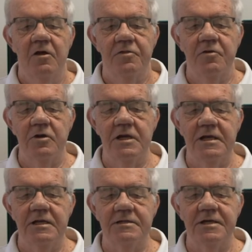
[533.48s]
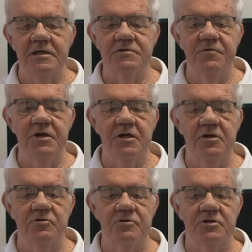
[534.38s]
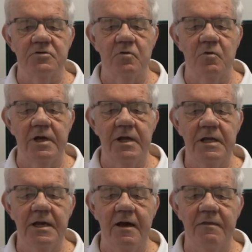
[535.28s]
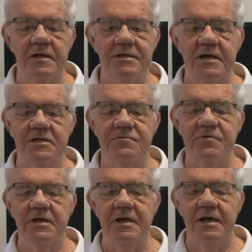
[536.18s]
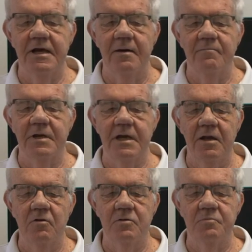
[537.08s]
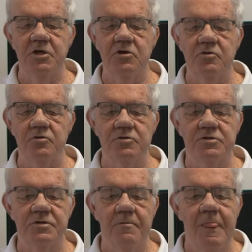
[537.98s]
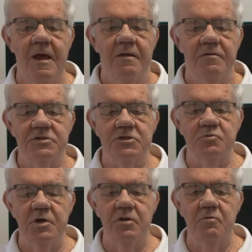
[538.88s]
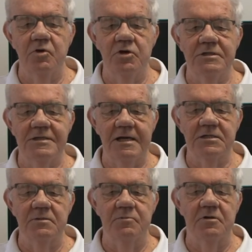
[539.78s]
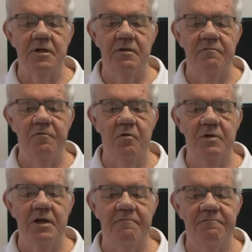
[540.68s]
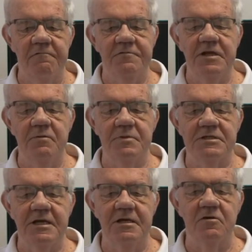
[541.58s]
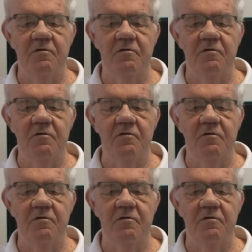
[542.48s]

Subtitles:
Thirdly, tax-free interest or any other tax-free income cannot be used. This is where the word taxable in the formula 15%